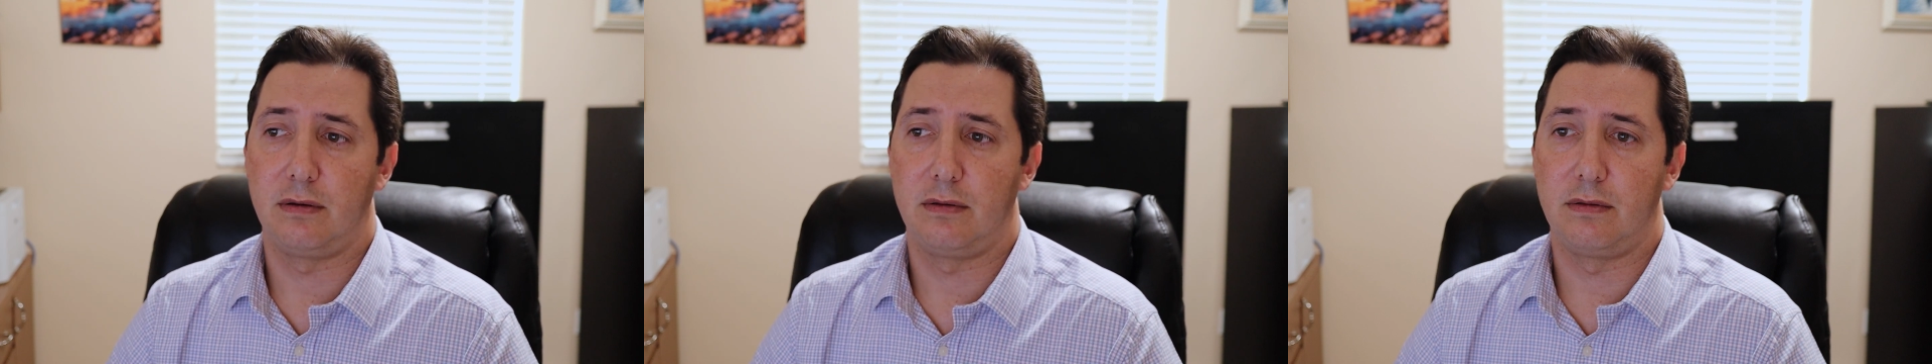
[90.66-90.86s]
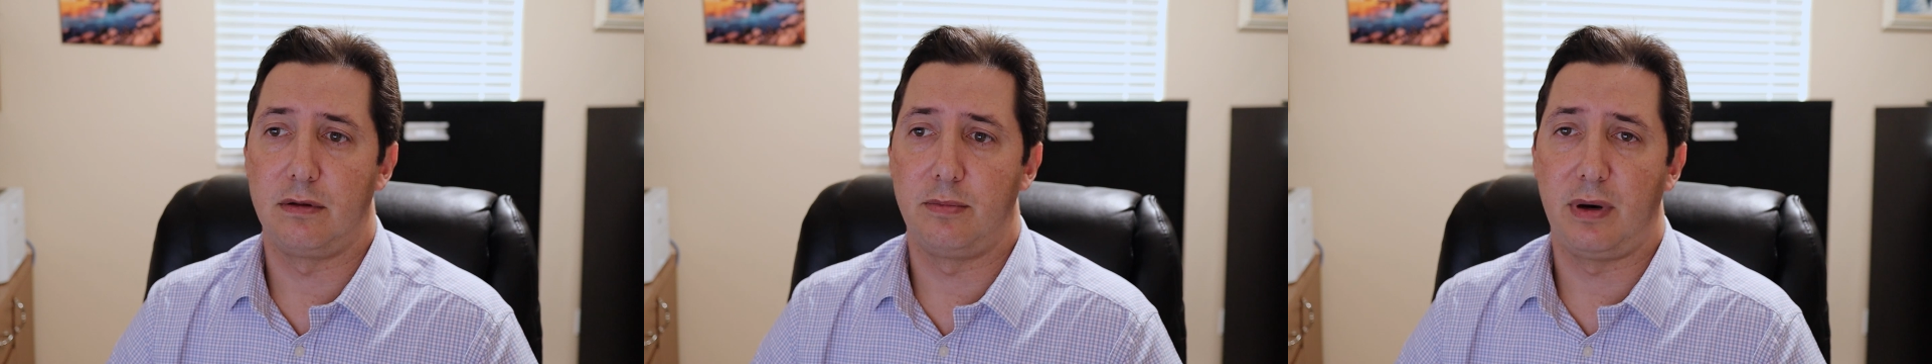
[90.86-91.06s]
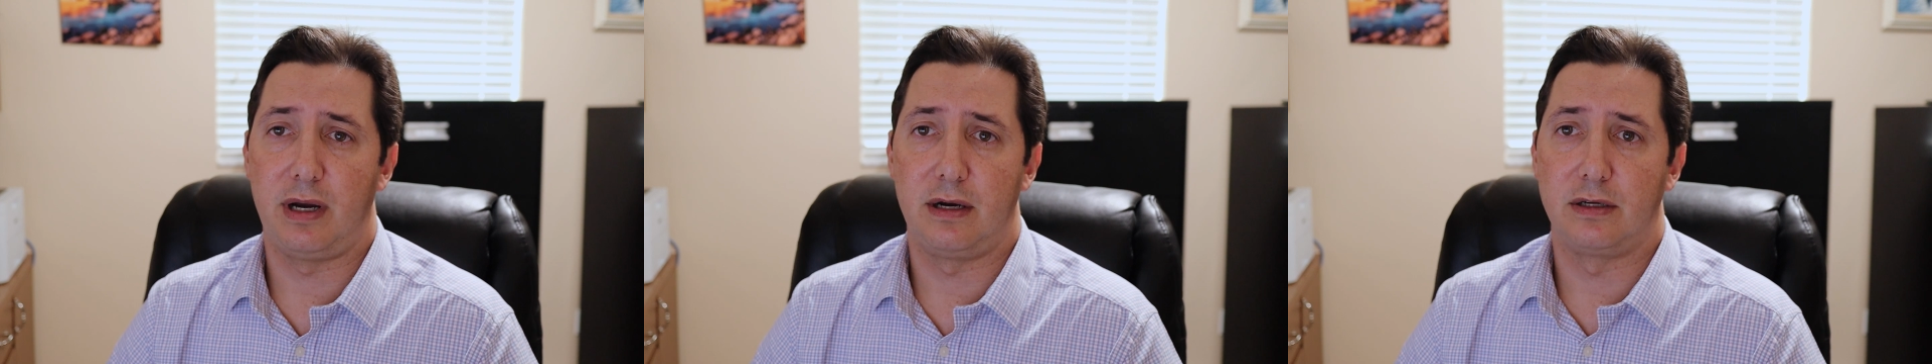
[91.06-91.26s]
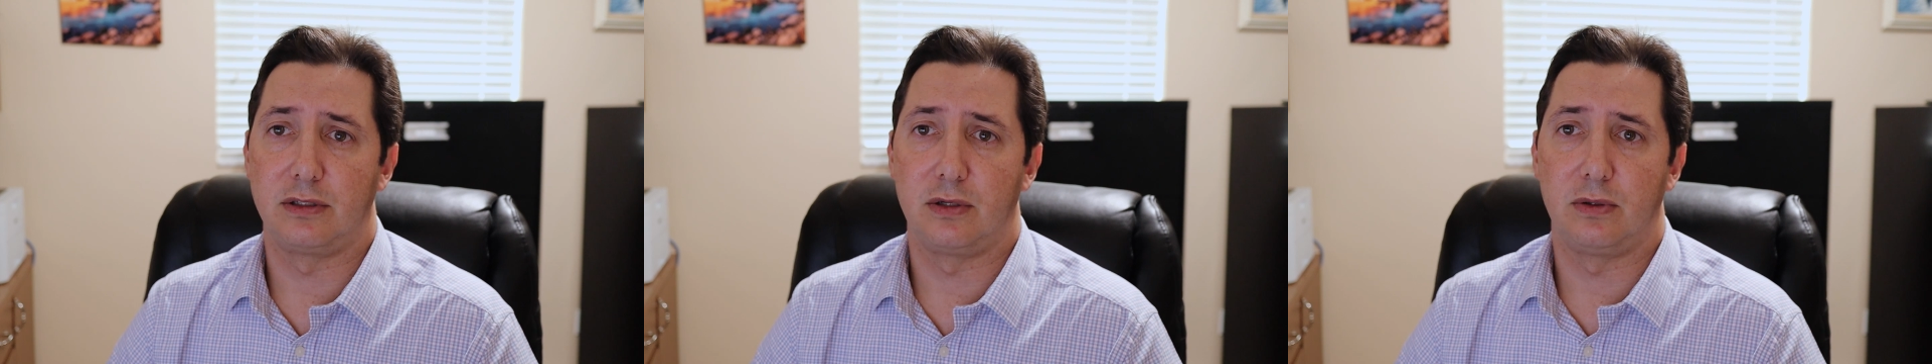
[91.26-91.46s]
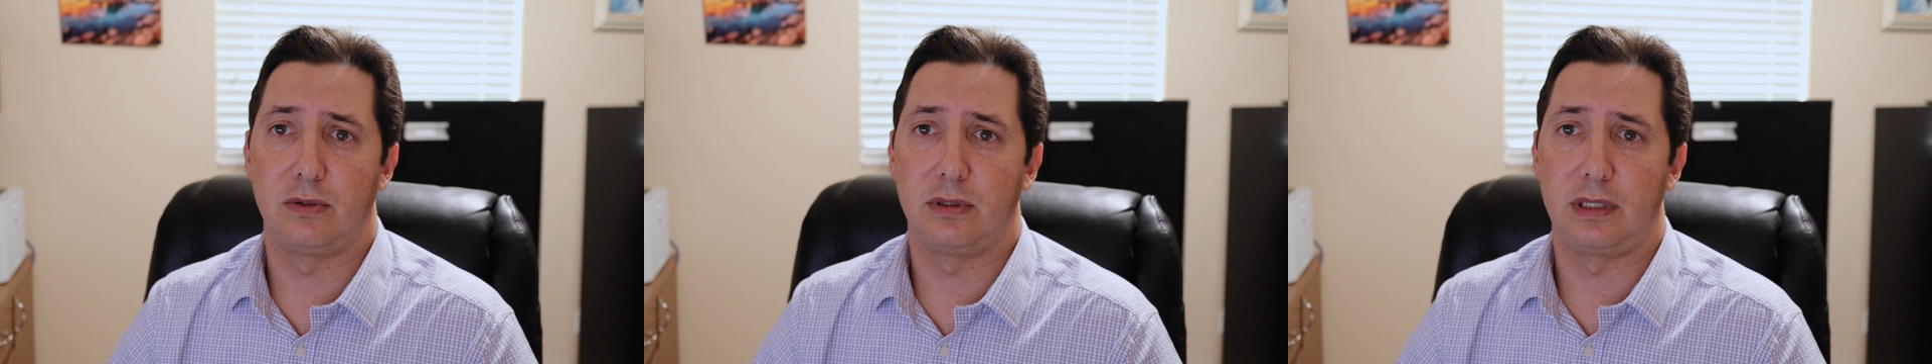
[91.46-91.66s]
the buyer is
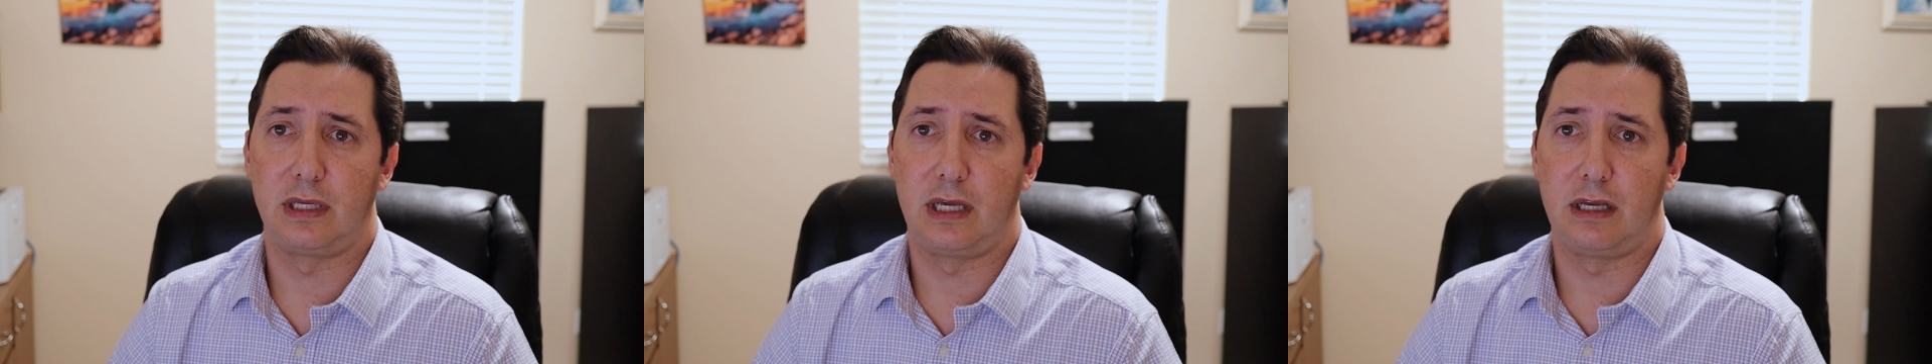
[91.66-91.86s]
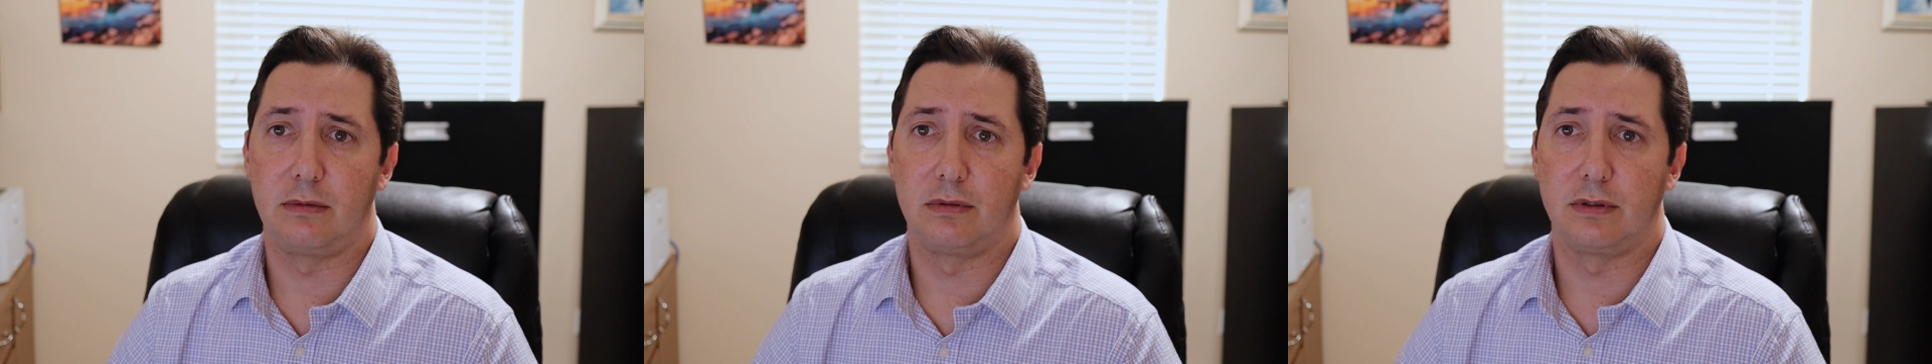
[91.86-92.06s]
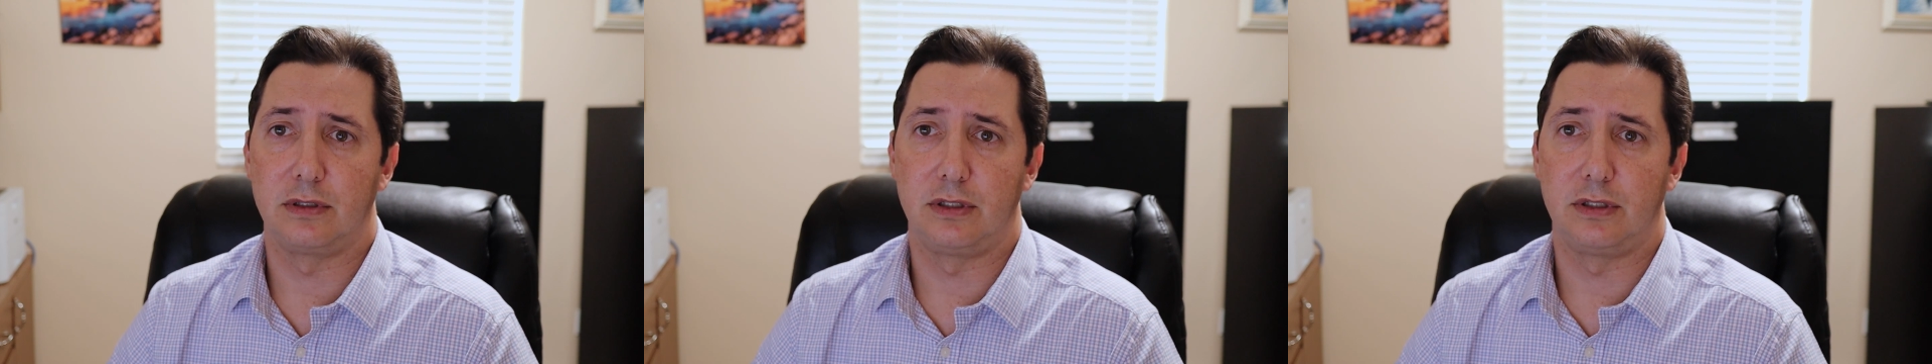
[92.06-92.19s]
only able